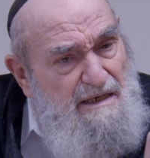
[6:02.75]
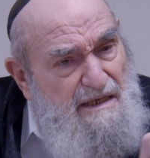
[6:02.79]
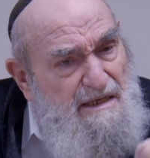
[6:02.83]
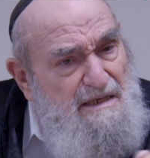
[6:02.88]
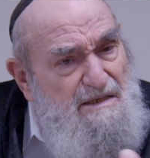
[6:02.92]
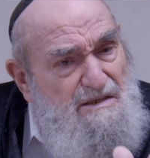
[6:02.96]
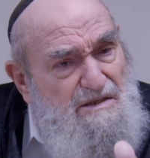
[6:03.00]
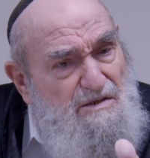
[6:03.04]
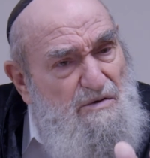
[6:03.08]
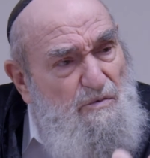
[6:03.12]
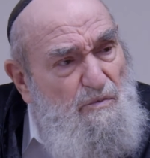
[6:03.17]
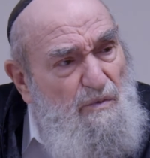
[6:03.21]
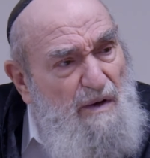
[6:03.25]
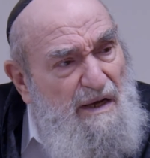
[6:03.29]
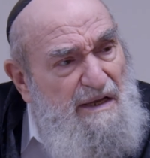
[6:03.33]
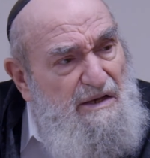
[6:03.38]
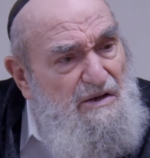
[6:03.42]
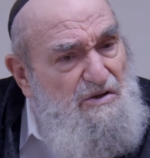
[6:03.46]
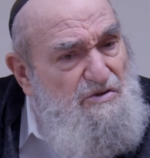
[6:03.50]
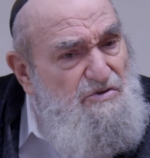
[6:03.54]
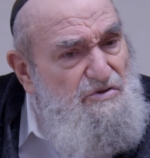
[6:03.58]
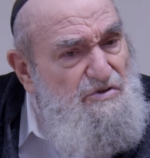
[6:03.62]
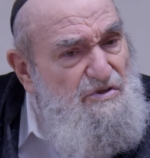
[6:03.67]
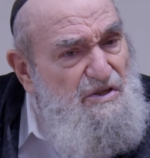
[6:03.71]
this? Why
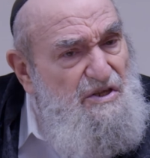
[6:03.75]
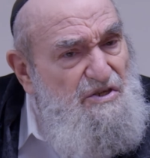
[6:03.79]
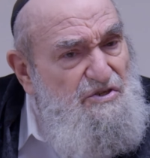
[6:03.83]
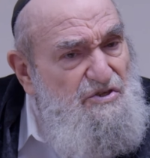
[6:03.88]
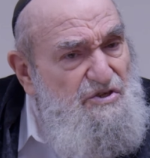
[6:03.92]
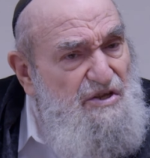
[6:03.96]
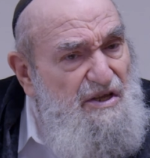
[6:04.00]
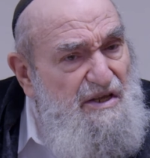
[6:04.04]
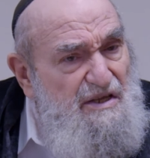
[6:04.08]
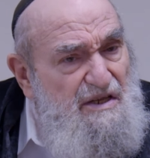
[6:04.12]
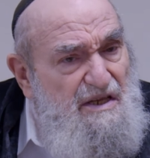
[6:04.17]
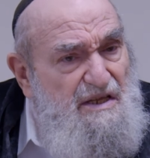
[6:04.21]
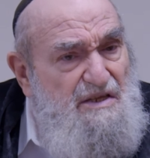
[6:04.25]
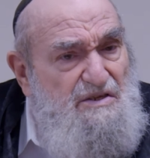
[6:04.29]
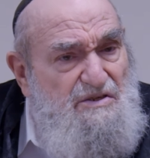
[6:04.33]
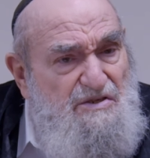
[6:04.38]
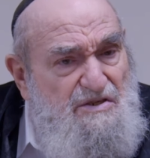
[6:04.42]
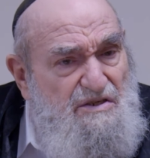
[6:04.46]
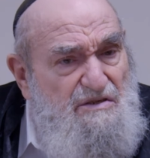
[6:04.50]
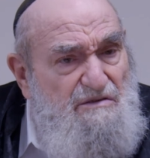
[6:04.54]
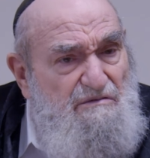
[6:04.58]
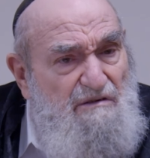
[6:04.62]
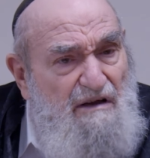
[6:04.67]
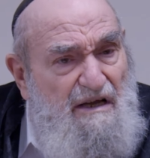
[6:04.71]
doesn't he say
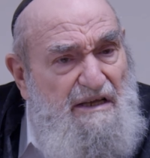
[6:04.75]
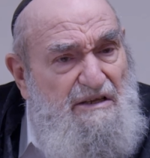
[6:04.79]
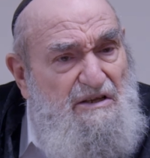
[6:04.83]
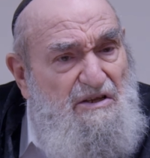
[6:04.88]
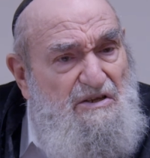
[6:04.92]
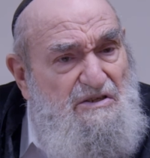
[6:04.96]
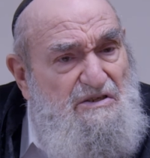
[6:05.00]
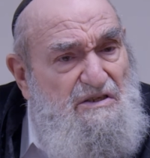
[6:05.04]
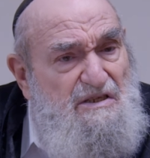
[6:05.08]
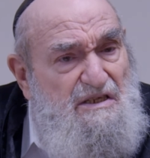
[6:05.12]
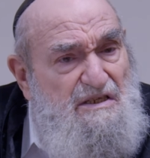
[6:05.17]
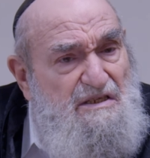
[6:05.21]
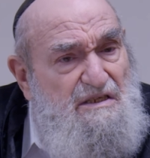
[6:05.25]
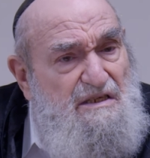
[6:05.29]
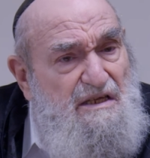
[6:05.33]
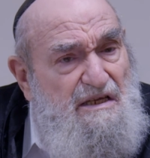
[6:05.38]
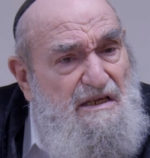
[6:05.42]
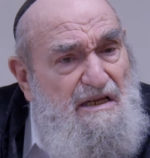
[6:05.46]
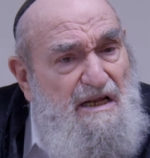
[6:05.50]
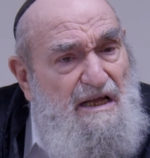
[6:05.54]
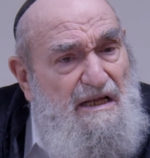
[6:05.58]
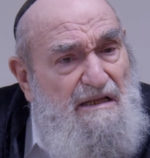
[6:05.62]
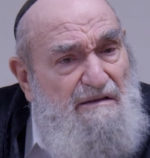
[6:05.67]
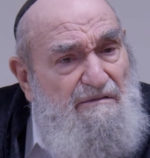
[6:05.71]
this? Why doesn't he
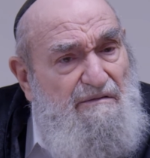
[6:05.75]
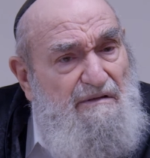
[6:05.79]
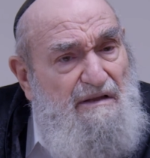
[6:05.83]
say that?